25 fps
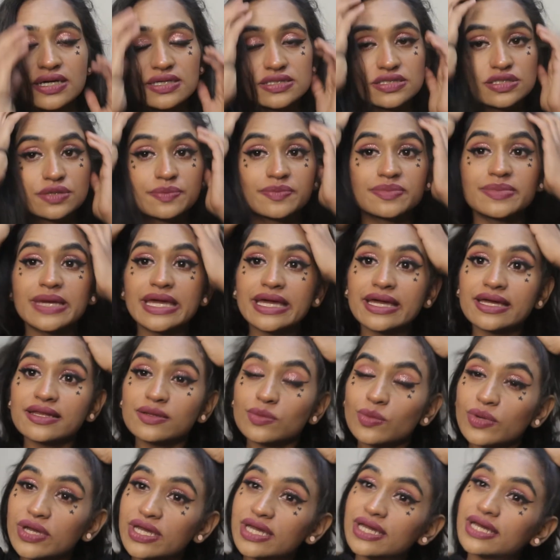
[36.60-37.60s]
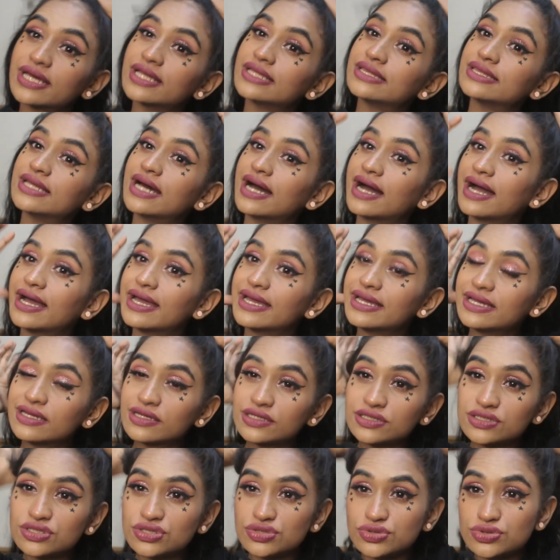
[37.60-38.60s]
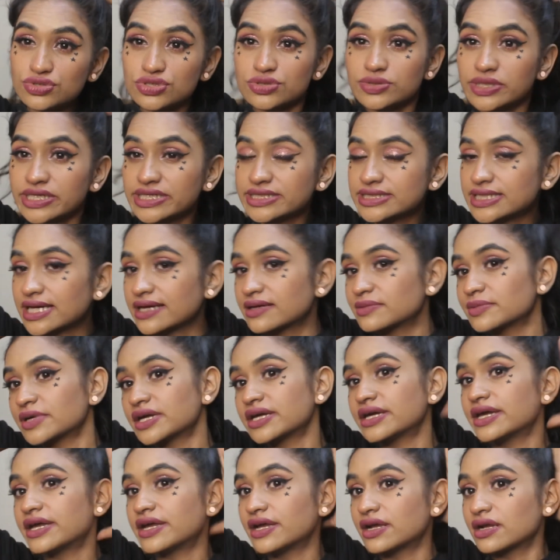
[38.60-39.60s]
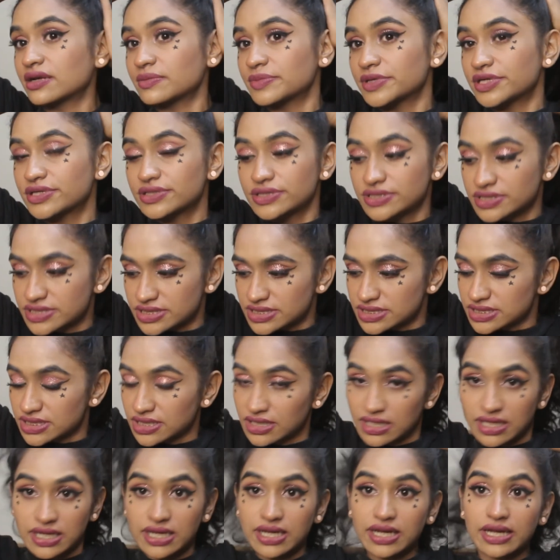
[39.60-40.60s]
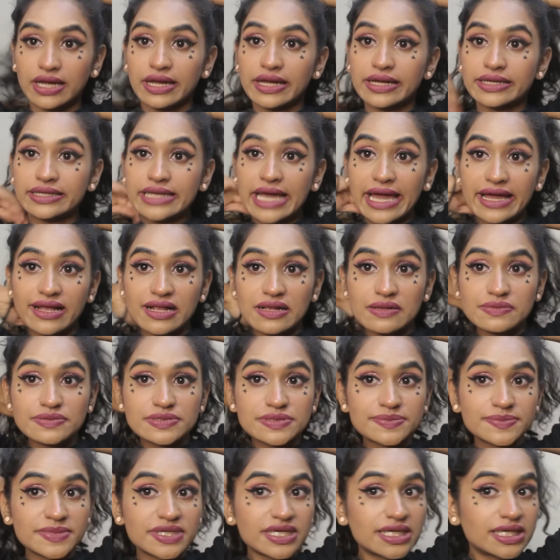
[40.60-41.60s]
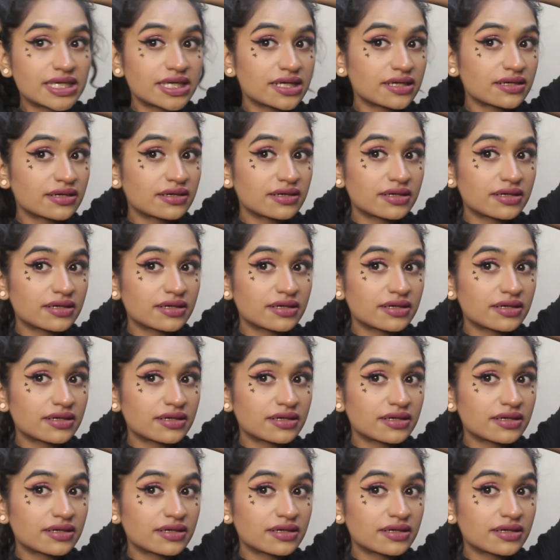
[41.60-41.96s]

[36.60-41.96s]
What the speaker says: So to begin with, I usually tie my hair because it helps me